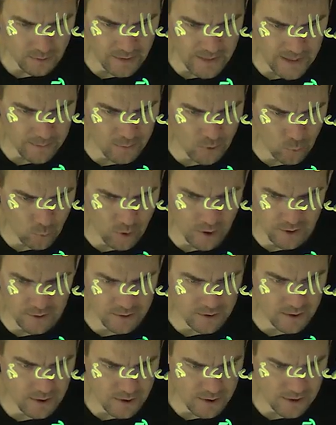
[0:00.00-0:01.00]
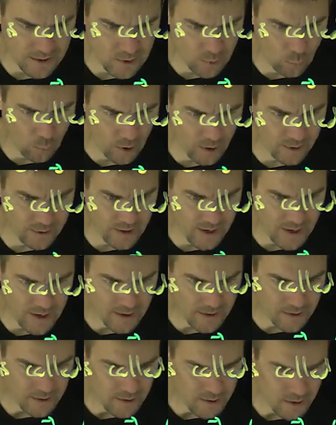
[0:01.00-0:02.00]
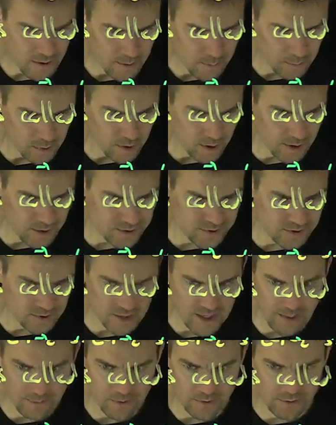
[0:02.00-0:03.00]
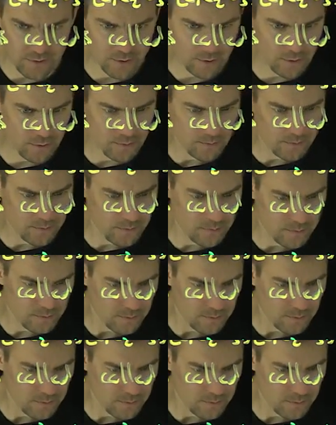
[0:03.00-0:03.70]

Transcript: lambda 1 E1 plus lambda 2